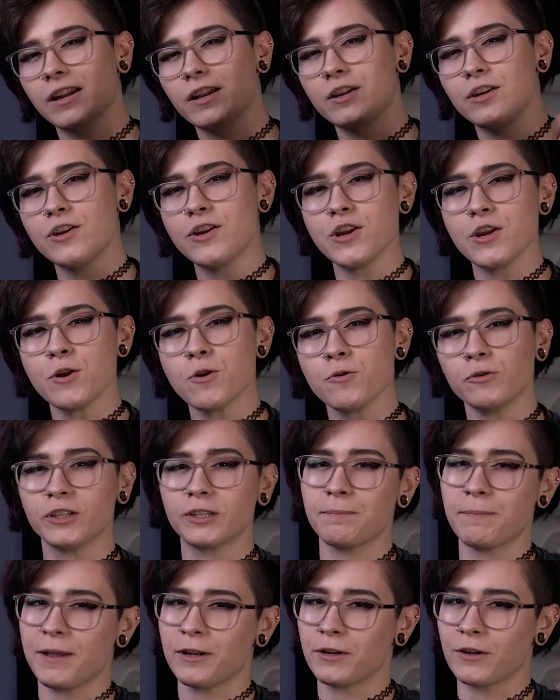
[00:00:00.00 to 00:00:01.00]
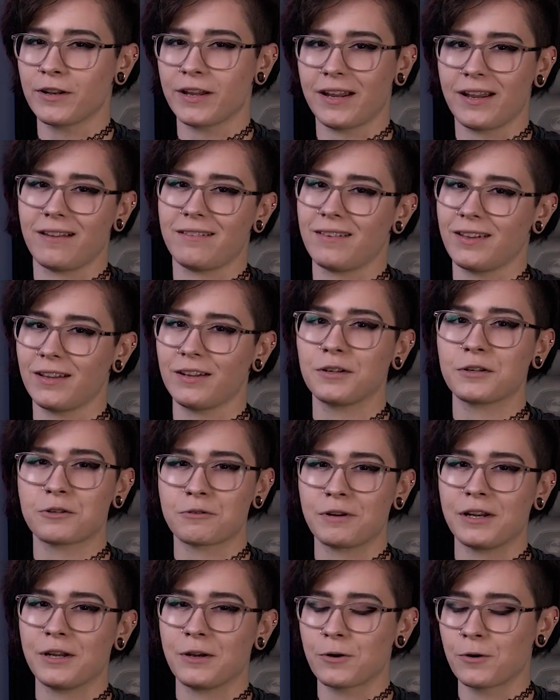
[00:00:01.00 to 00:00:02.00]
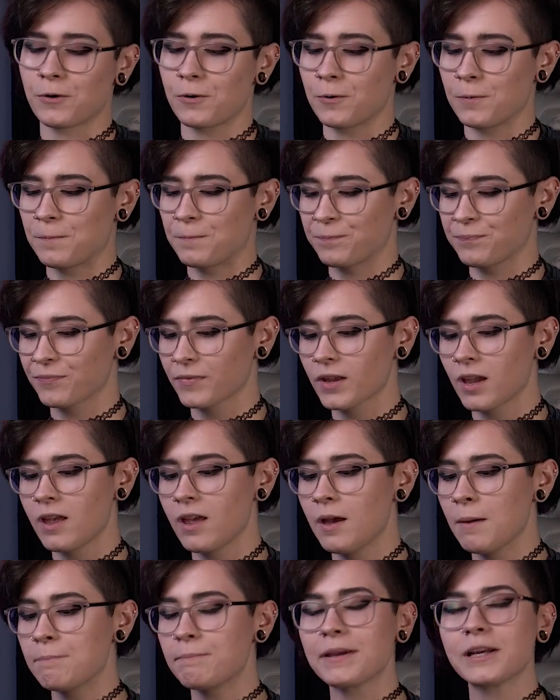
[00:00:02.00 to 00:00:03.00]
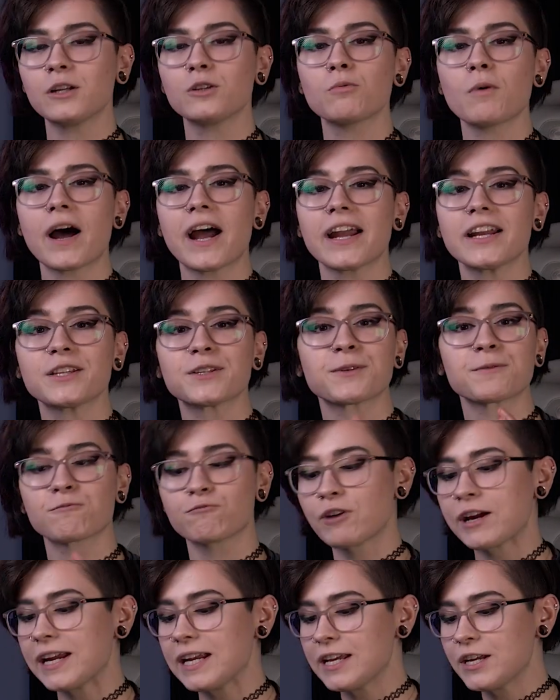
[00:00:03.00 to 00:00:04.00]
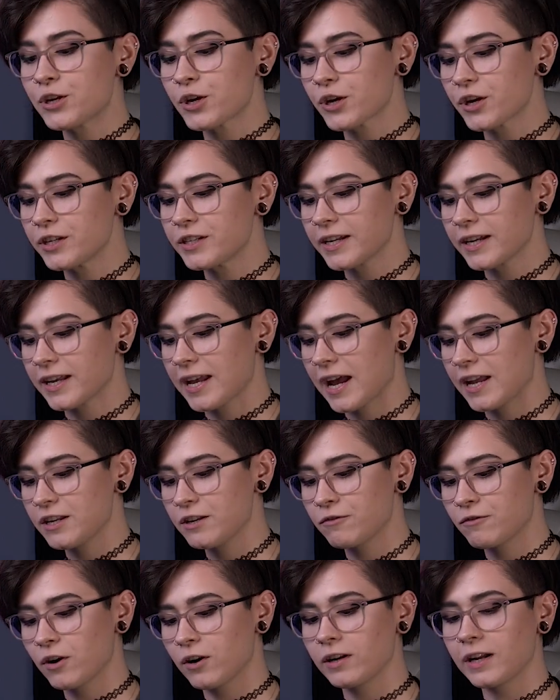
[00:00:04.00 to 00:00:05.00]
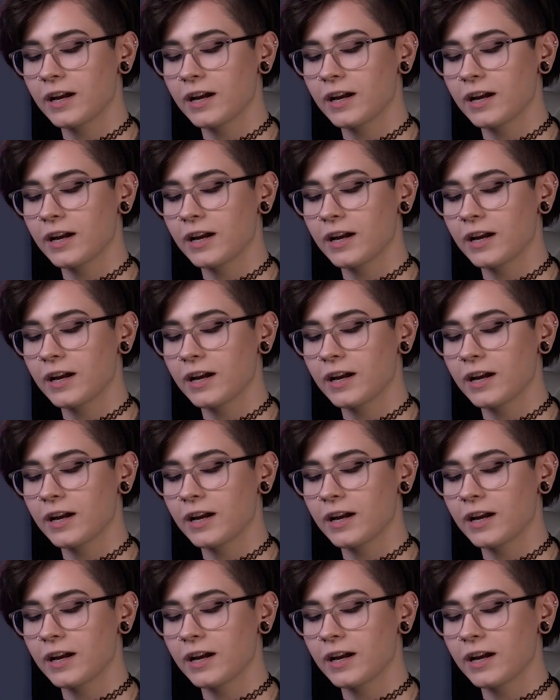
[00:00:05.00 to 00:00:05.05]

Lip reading: of new spin on it. I think it looks really cool. Build wise, really good. Again, you've got